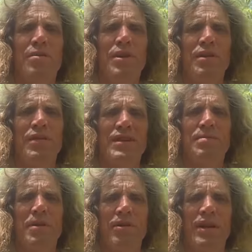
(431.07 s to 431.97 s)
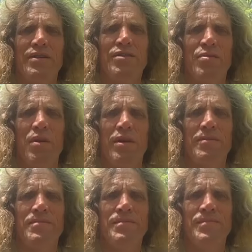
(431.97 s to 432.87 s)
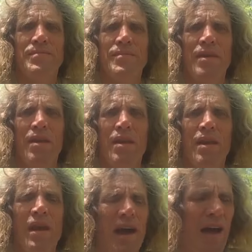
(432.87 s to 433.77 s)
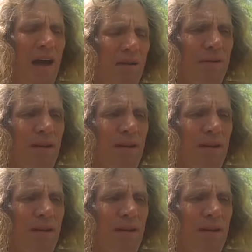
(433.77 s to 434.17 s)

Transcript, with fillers: when you've experienced one. How,